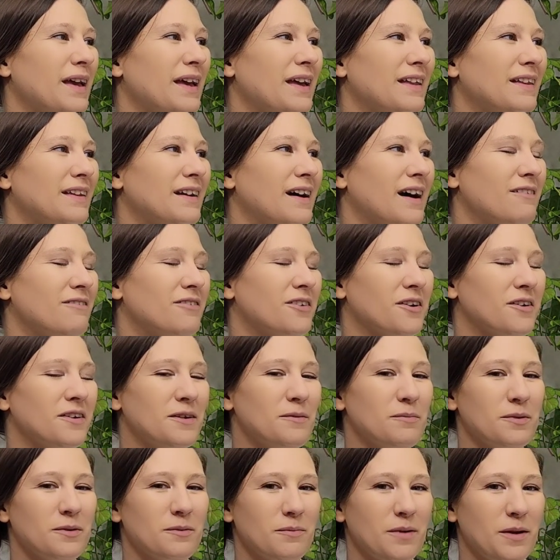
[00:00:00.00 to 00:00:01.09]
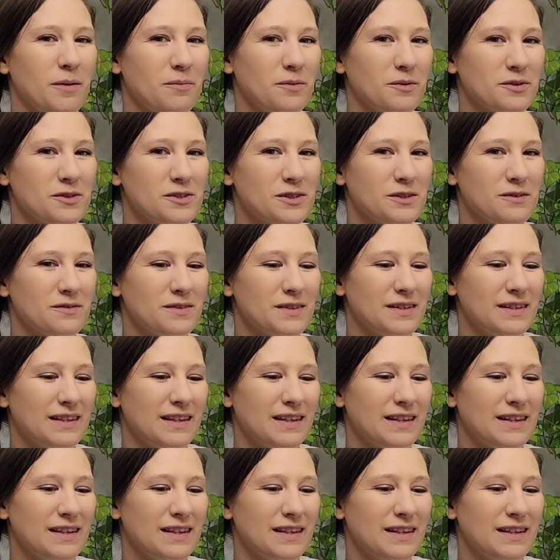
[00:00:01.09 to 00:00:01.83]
and I've already built my bookshelves,